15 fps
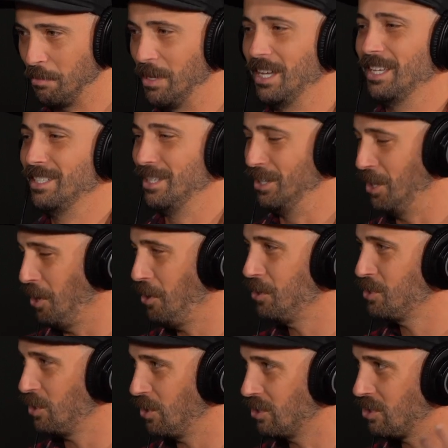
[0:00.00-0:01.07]
peace, you know?
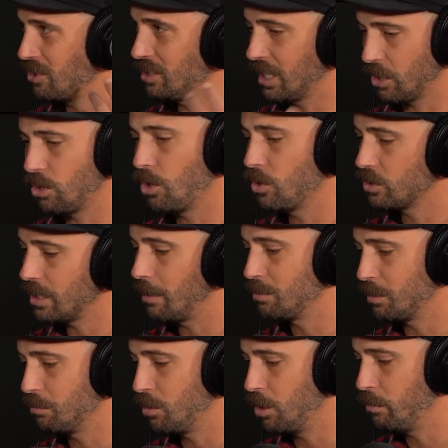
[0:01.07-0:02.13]
So yeah. it's just like those types
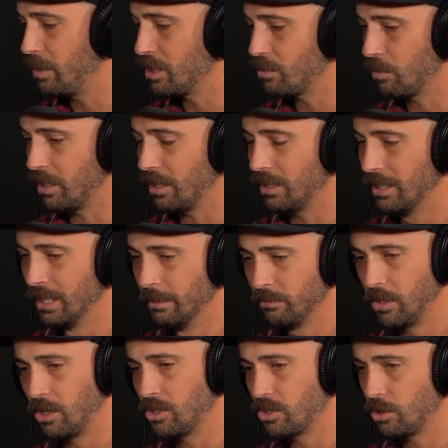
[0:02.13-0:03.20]
of moments where
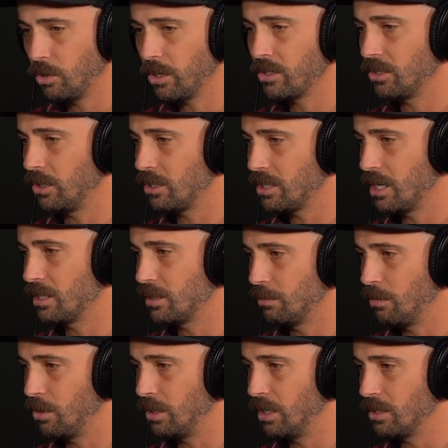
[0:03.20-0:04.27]
our stories and our
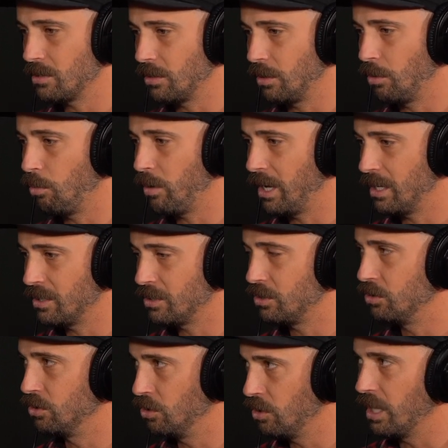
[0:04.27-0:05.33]
testimonies are ways
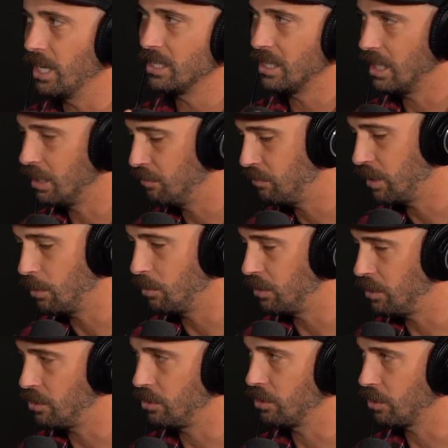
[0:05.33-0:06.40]
to do that, to edify one
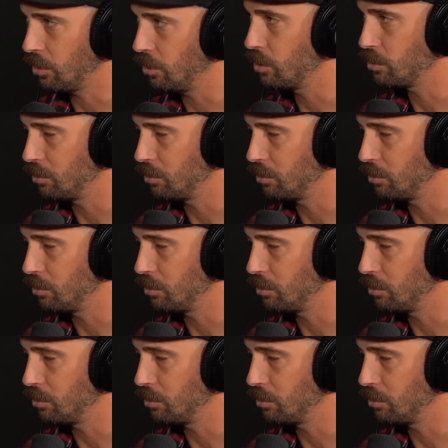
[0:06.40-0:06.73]
another, encourage